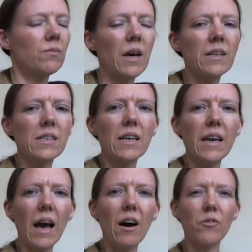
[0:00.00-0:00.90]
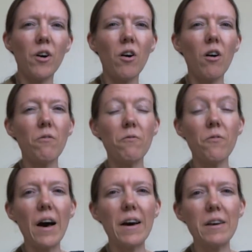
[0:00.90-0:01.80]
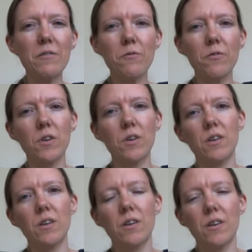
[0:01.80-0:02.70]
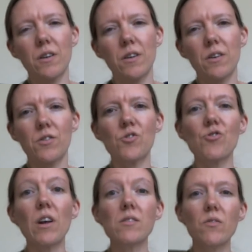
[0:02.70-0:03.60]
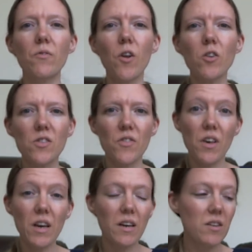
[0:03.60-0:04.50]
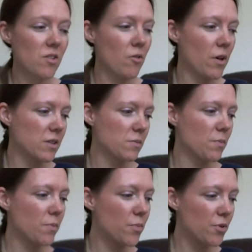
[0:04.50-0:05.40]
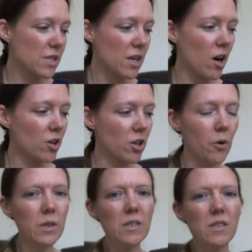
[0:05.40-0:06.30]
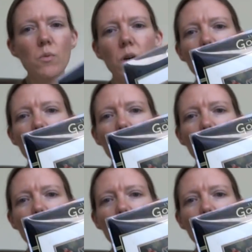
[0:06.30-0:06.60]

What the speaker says: 18 count that are 5 strands of floss thick, so that's pretty hard going. This is what